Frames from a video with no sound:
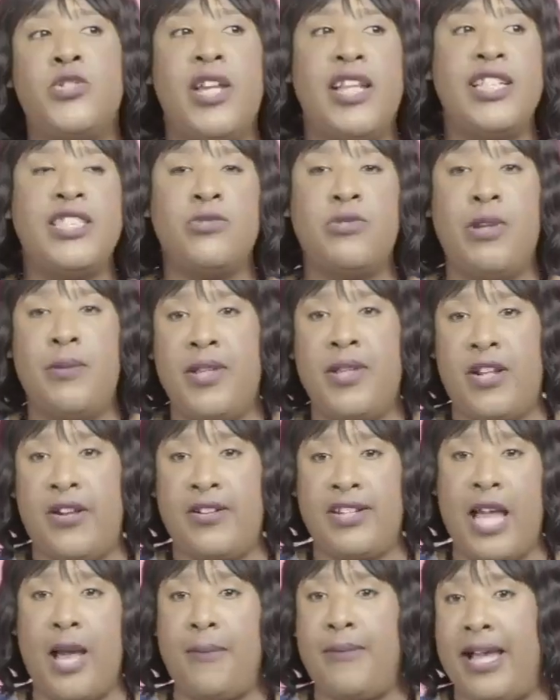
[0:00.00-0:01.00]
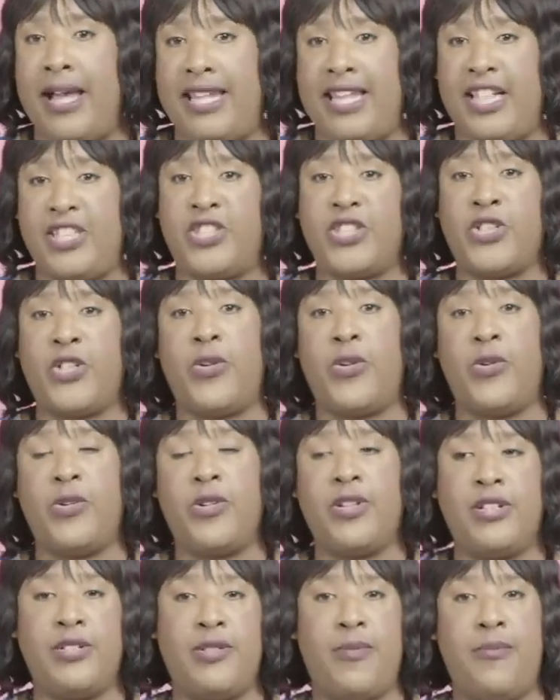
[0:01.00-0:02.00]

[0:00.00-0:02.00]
Trans women are not biological